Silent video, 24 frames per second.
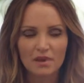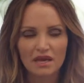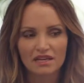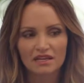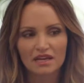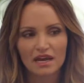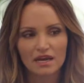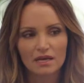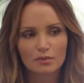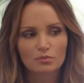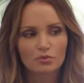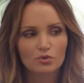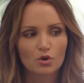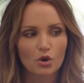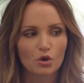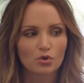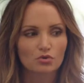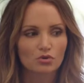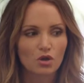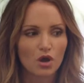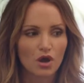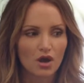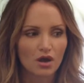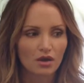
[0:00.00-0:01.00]
and kind of
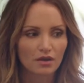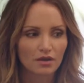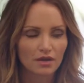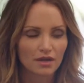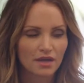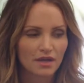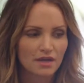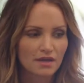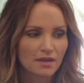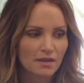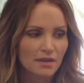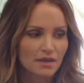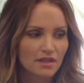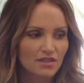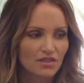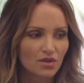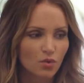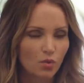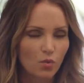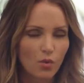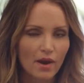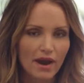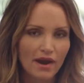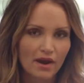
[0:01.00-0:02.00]
prolong
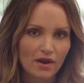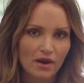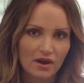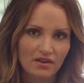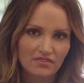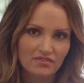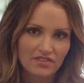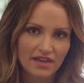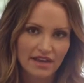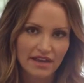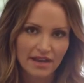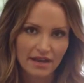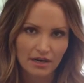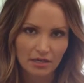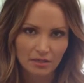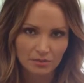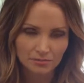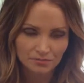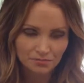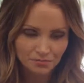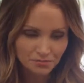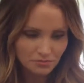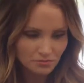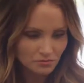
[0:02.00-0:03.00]
the wear of the hair.